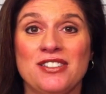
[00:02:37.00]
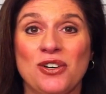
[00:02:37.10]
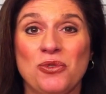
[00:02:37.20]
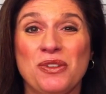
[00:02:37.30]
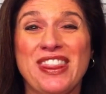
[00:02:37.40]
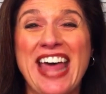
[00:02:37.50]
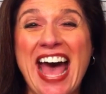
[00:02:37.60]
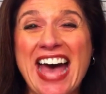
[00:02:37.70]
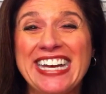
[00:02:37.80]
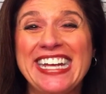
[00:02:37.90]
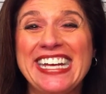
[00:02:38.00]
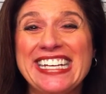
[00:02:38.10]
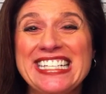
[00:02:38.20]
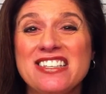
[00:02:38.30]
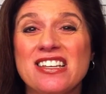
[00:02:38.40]
So that
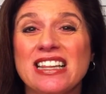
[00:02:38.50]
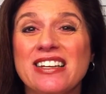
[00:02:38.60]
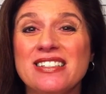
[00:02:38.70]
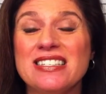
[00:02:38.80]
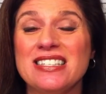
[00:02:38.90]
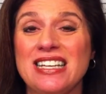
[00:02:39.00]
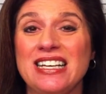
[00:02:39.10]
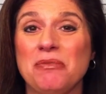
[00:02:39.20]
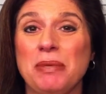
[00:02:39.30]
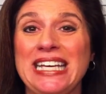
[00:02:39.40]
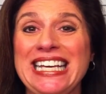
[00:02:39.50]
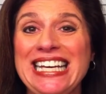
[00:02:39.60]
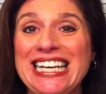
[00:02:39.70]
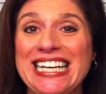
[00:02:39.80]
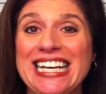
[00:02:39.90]
is a little sneak
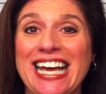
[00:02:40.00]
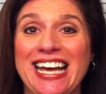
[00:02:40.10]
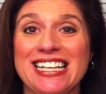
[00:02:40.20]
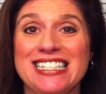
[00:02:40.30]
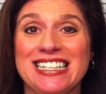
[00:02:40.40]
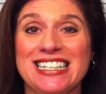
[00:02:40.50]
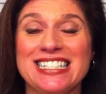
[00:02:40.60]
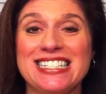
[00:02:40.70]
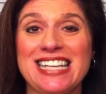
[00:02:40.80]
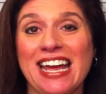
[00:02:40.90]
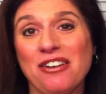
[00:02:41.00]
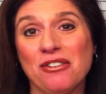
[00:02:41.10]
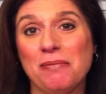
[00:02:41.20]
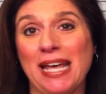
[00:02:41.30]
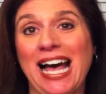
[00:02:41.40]
peek at the
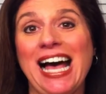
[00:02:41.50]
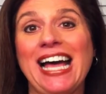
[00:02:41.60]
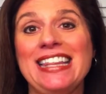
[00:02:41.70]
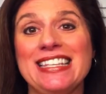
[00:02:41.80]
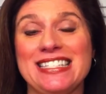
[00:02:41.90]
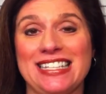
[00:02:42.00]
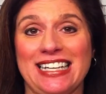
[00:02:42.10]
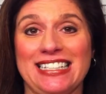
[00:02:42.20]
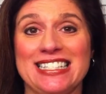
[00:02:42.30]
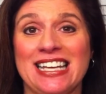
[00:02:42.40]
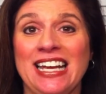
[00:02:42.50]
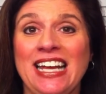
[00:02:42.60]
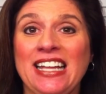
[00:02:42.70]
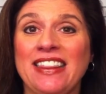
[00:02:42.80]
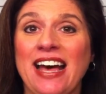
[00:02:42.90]
Sandra behind the scenes
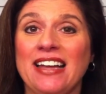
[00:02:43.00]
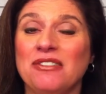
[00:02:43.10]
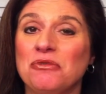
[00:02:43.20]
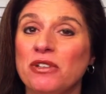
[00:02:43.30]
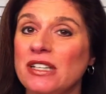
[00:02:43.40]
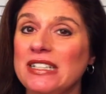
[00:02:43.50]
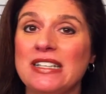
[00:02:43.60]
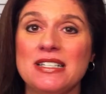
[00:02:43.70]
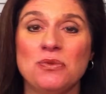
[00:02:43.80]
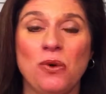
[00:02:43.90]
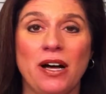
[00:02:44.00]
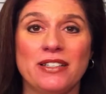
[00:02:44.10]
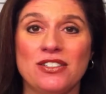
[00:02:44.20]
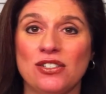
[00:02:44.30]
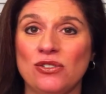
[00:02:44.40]
that really does
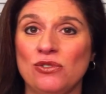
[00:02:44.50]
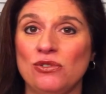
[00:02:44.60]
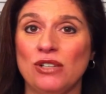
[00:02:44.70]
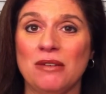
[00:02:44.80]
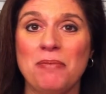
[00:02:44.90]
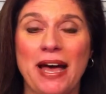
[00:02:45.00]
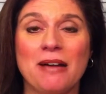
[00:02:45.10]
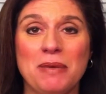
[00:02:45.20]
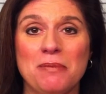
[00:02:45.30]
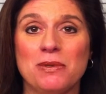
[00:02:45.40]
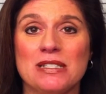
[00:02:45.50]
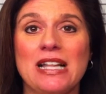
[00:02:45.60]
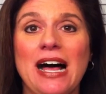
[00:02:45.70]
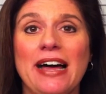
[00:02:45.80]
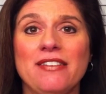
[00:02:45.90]
want to impact people's
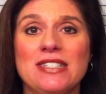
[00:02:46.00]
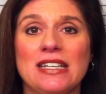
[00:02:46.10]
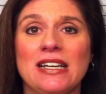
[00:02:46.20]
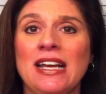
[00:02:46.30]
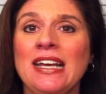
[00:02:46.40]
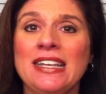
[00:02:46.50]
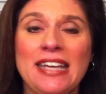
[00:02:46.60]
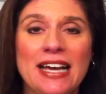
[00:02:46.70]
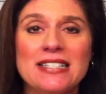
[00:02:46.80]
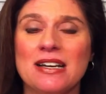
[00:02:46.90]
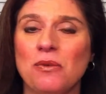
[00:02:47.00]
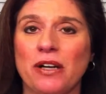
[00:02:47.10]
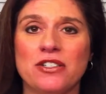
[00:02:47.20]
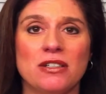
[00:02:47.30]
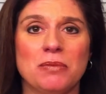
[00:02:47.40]
lives. And yes, I
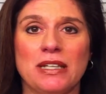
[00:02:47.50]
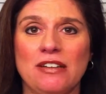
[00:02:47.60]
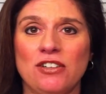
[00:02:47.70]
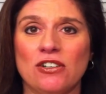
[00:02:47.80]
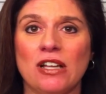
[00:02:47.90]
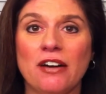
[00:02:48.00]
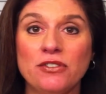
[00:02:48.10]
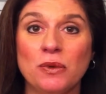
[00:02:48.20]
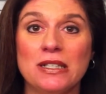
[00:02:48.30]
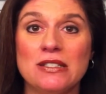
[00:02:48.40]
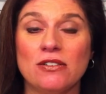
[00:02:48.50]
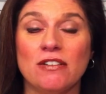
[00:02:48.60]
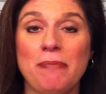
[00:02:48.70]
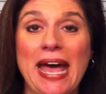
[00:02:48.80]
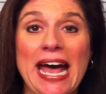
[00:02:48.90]
want you to believe your loved ones who
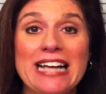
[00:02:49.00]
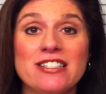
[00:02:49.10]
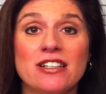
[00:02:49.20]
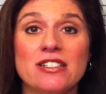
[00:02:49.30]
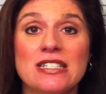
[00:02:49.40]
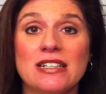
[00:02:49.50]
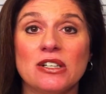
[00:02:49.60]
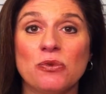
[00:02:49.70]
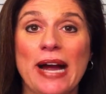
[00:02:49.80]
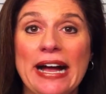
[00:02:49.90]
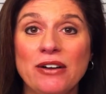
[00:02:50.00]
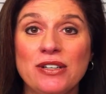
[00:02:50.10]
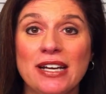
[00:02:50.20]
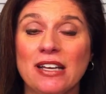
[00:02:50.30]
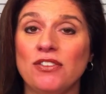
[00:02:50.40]
have passed are still
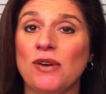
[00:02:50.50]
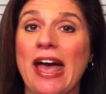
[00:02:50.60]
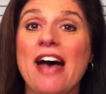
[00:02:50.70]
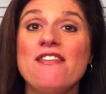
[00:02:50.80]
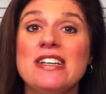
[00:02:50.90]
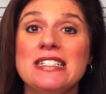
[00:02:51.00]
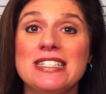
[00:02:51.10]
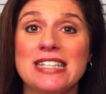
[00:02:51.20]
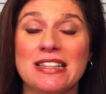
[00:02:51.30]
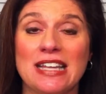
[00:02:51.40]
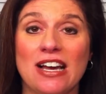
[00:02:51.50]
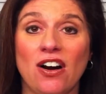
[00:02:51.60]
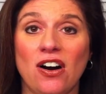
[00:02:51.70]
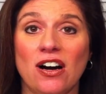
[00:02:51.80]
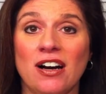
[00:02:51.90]
around. I give you evidence that they
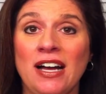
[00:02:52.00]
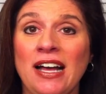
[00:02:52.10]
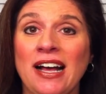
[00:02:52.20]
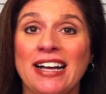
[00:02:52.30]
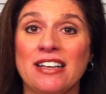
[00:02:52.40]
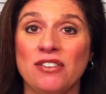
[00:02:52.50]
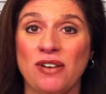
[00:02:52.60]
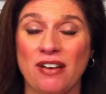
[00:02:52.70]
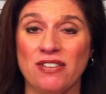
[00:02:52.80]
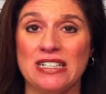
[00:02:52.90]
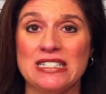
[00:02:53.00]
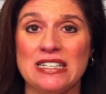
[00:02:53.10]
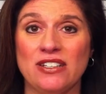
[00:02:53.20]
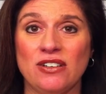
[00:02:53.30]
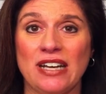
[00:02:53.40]
are. I give you evidence
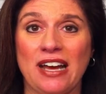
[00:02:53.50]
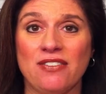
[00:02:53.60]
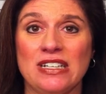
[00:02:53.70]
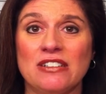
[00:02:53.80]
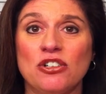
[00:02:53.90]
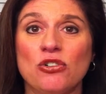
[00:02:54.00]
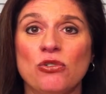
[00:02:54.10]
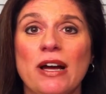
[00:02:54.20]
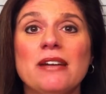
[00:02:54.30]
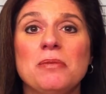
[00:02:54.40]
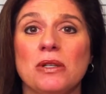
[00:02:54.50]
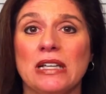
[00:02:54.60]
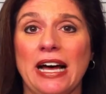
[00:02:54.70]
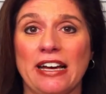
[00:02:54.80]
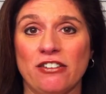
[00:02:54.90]
that you can have an incredible
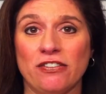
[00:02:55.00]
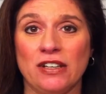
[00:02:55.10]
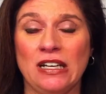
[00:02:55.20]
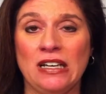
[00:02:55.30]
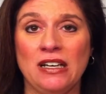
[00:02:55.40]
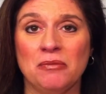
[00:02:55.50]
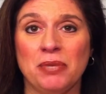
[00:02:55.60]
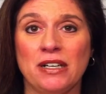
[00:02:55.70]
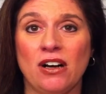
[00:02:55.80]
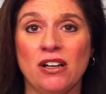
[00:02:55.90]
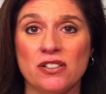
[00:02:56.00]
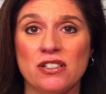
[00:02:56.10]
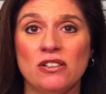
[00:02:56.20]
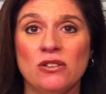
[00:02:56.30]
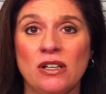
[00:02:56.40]
life. But
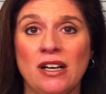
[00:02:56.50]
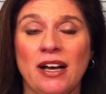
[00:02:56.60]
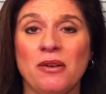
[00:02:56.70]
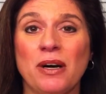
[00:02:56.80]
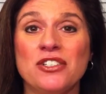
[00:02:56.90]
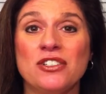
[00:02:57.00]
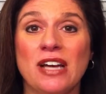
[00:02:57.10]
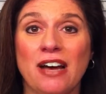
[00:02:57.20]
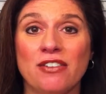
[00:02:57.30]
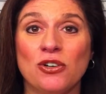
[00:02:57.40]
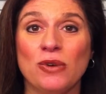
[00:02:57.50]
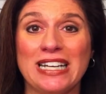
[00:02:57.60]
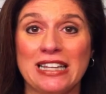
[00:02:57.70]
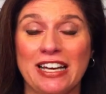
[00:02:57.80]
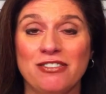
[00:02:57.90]
also, I want you to have a
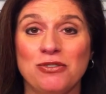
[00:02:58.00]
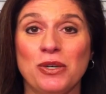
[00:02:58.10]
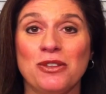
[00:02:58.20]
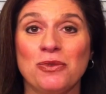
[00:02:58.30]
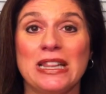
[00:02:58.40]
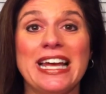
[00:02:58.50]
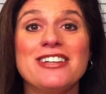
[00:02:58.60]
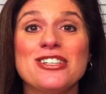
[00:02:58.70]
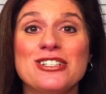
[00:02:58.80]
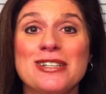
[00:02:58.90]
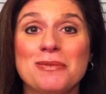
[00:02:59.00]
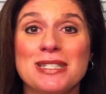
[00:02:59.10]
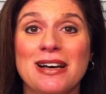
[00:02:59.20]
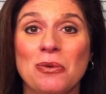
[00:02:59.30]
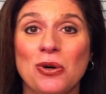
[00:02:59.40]
great life with relationships
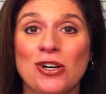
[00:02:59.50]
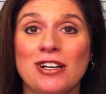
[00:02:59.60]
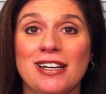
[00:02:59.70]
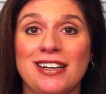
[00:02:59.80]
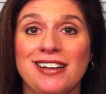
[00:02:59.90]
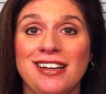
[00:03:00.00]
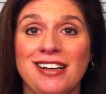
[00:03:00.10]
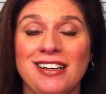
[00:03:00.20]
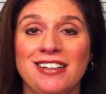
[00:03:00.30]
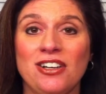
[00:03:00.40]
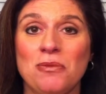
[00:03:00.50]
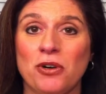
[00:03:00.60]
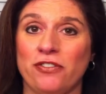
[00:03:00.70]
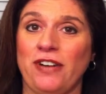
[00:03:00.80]
that work and no more